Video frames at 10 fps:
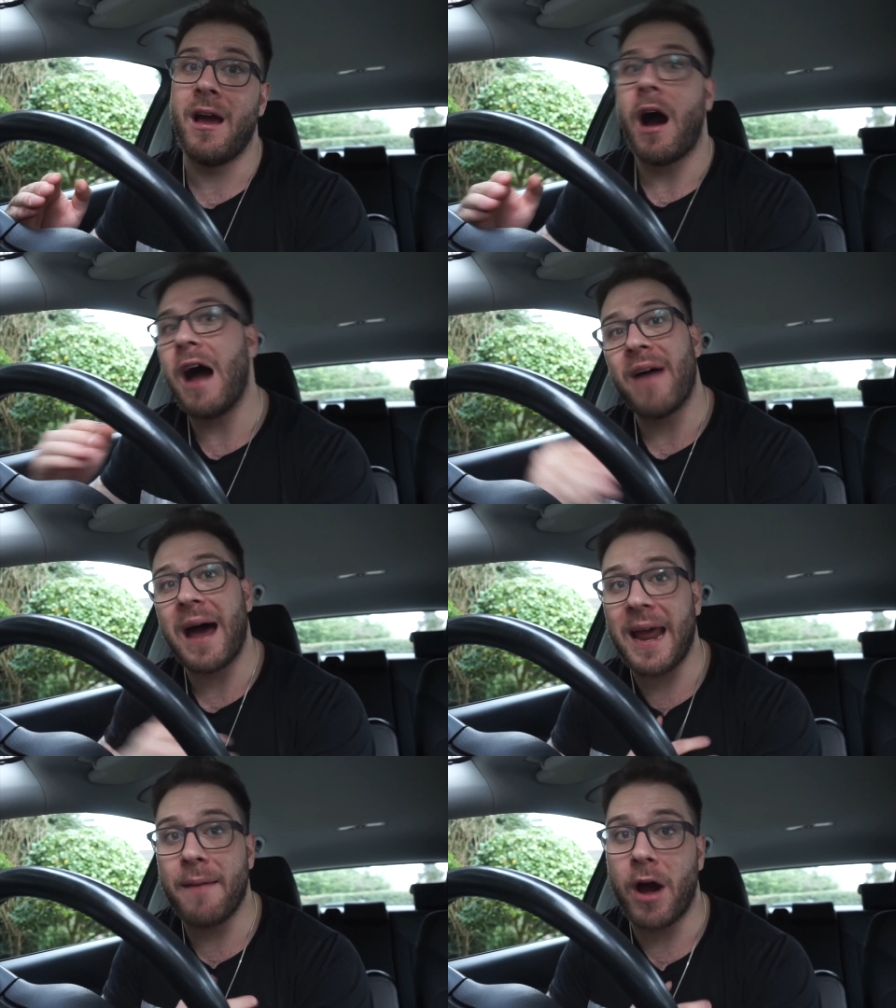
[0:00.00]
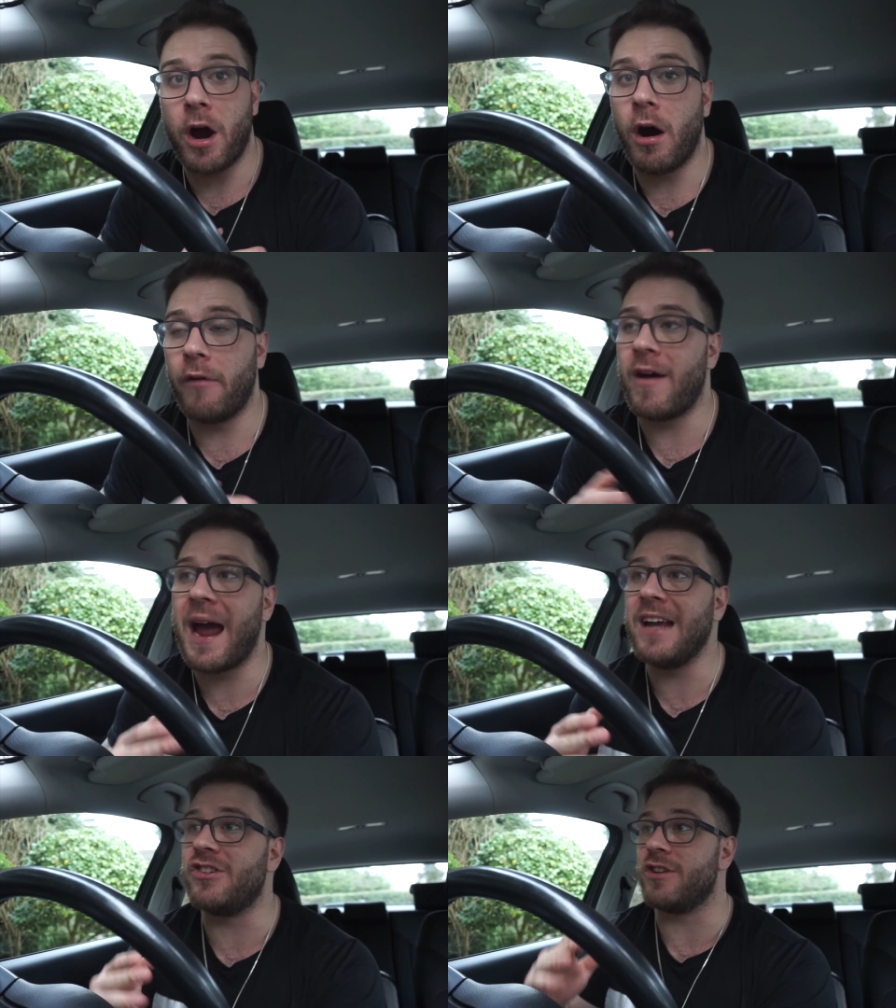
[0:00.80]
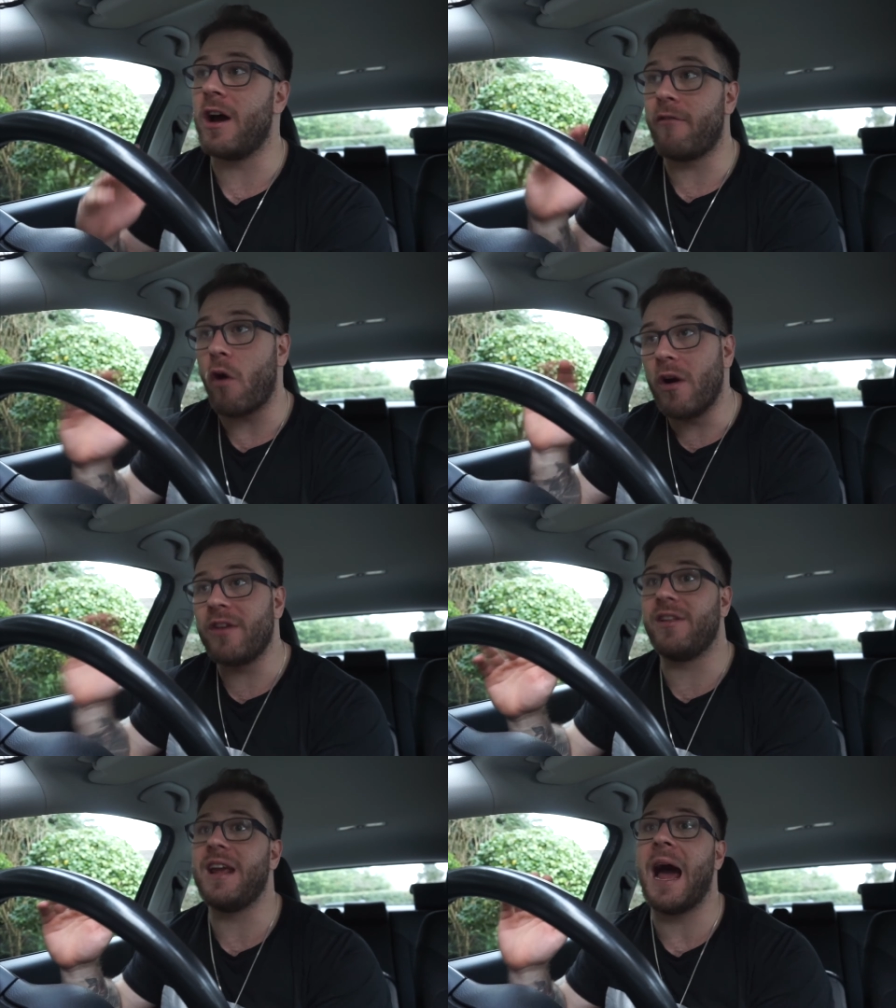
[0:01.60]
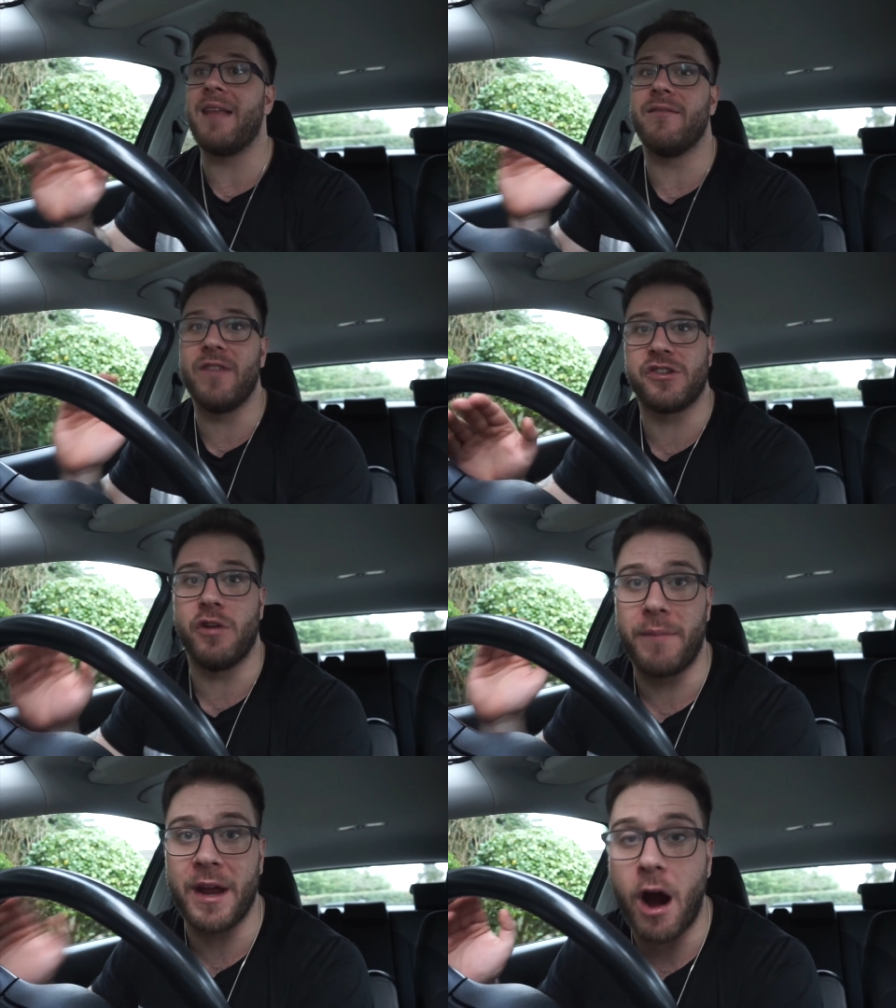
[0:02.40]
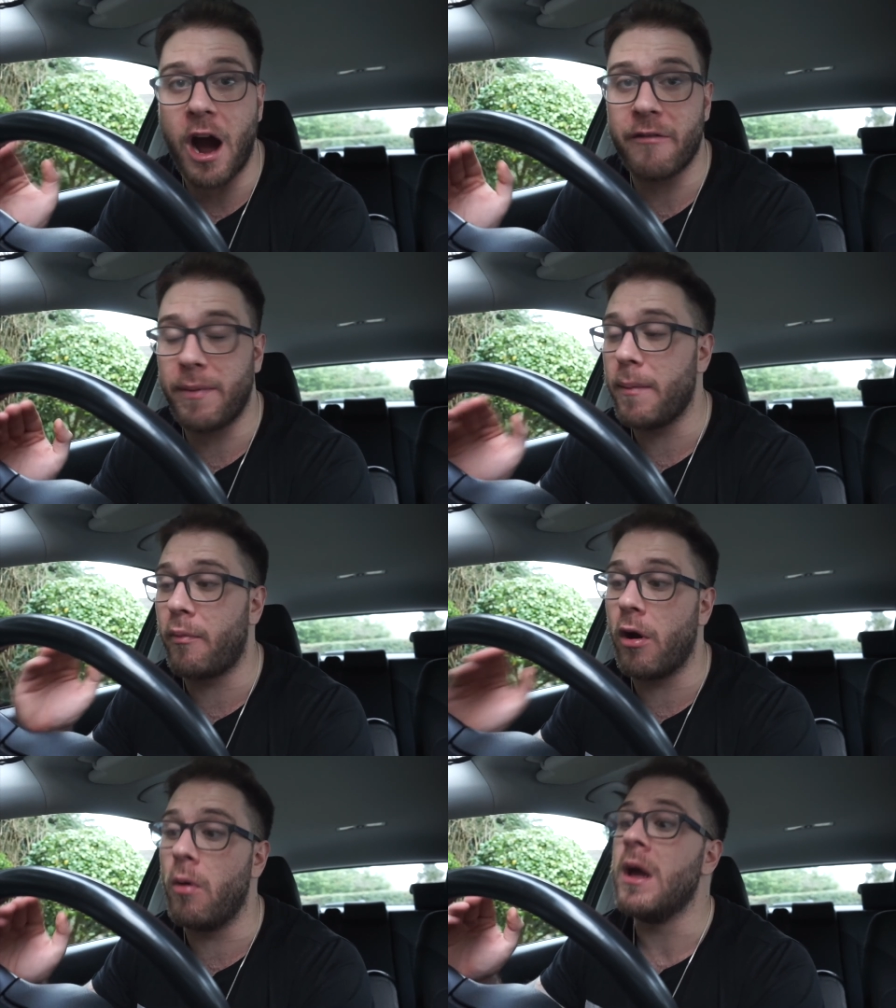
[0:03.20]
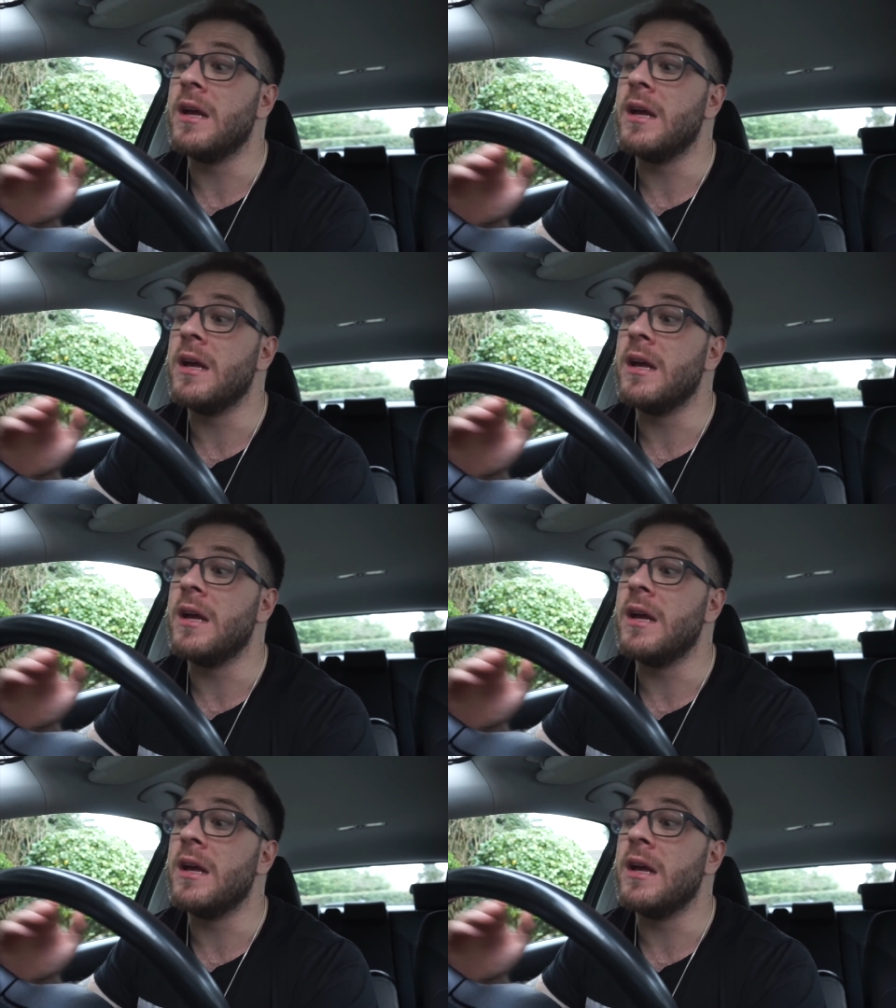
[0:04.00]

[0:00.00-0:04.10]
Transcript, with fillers: I've had it in my heart for ages. I have honestly had the vision of being an IFBB pro